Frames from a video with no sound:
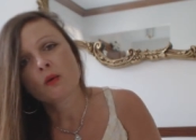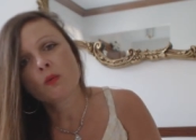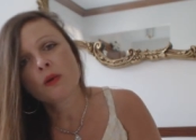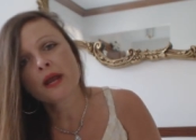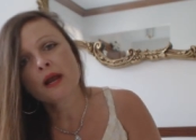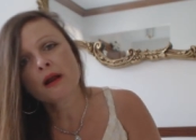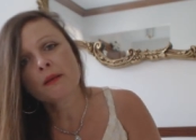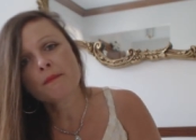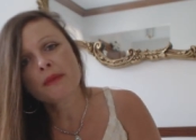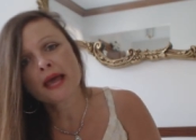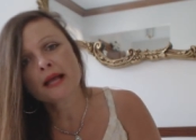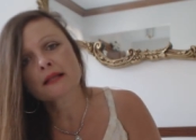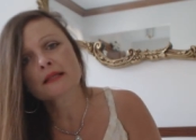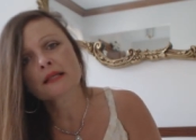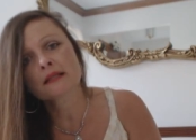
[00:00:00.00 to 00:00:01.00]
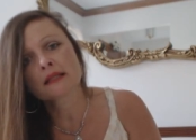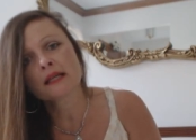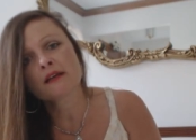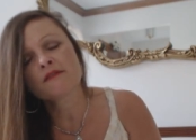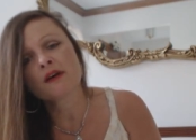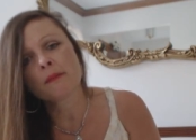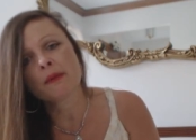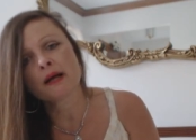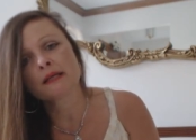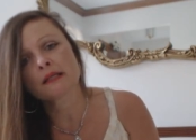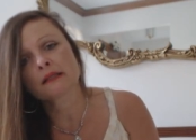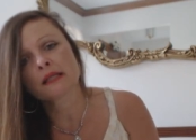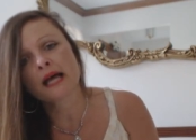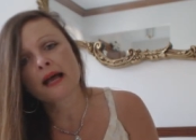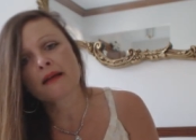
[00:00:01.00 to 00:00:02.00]
We are meant to live
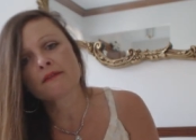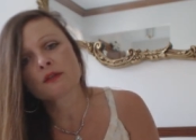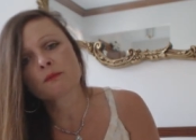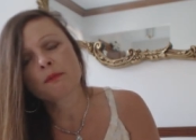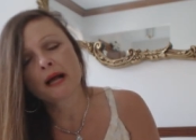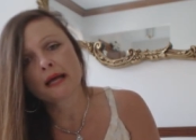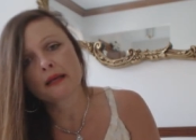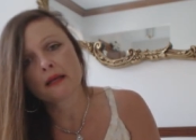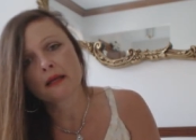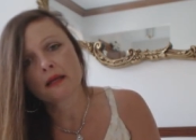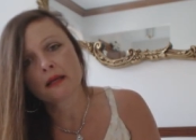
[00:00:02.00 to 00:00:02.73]
abundant lives, but